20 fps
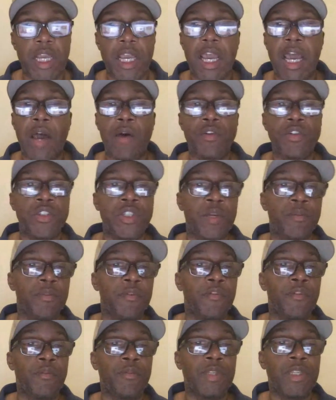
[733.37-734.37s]
I was jumping
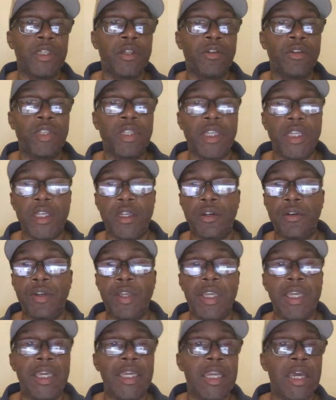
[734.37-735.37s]
from deal to deal
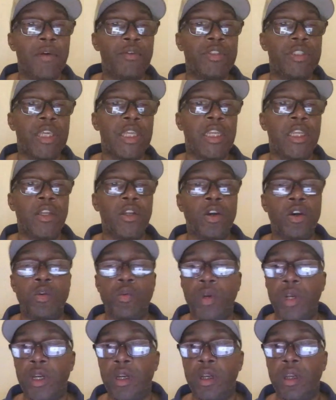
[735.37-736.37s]
and I was getting
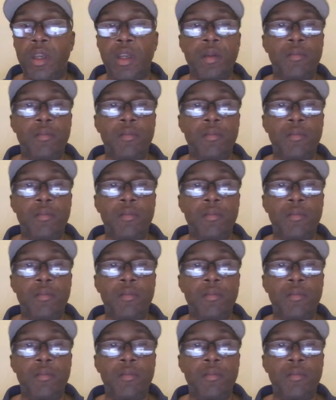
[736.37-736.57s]
nowhere.